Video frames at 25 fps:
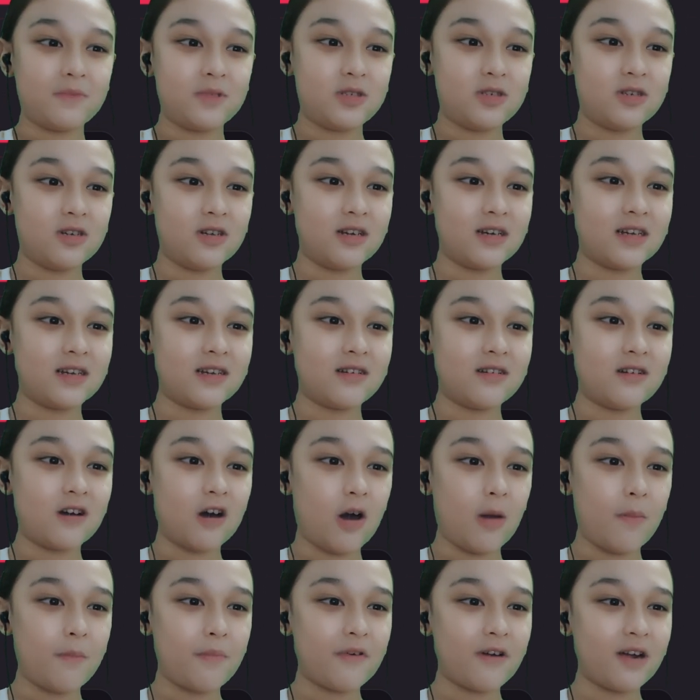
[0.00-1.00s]
to the
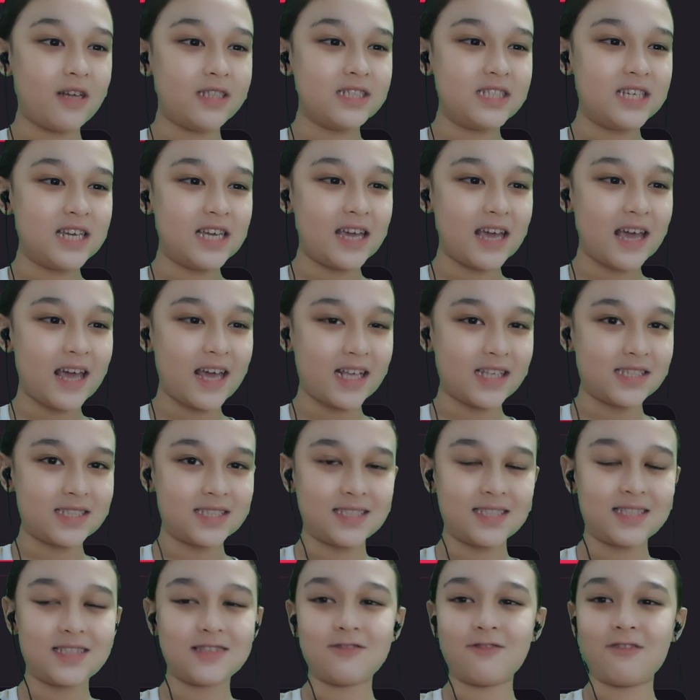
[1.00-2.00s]
Opera GX
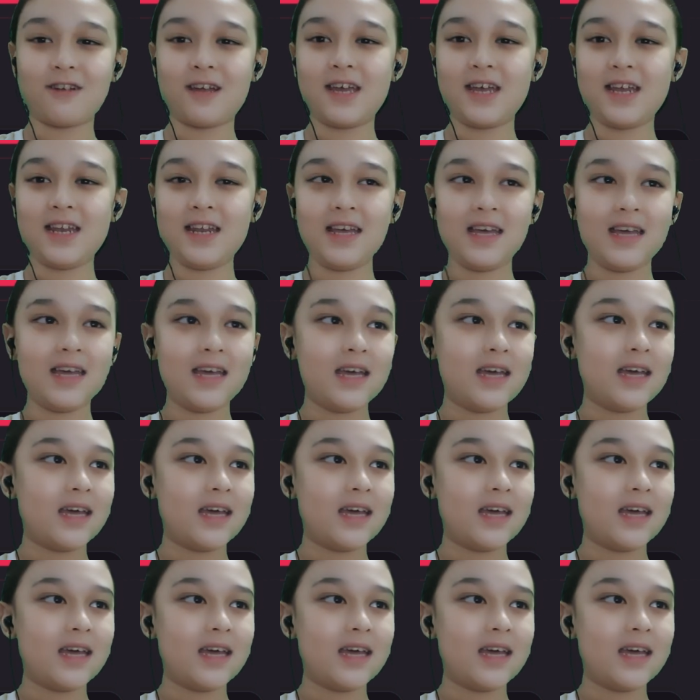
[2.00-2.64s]
screen.